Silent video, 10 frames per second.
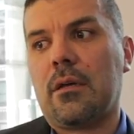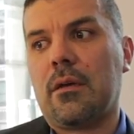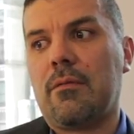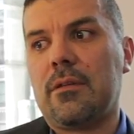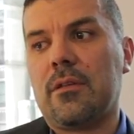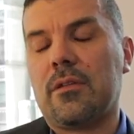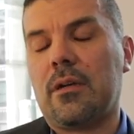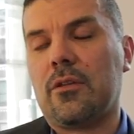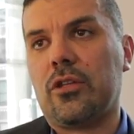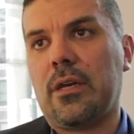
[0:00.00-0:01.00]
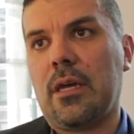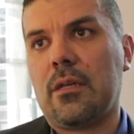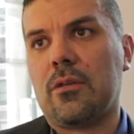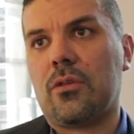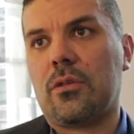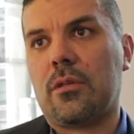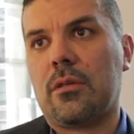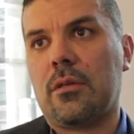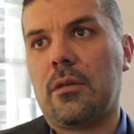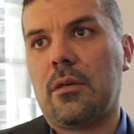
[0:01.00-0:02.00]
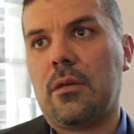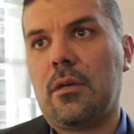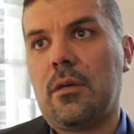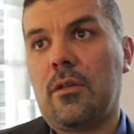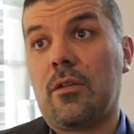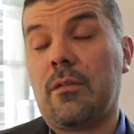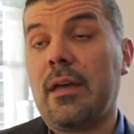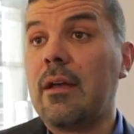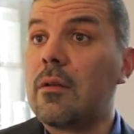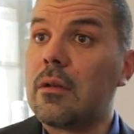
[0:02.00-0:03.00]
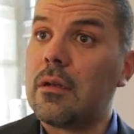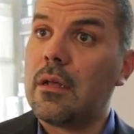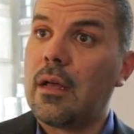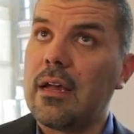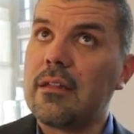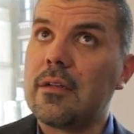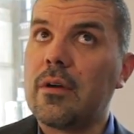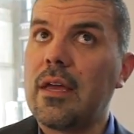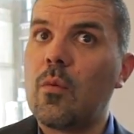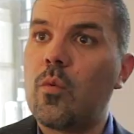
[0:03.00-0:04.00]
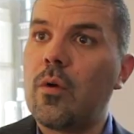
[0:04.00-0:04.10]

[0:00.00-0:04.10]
everything started to change. So then I said, okay,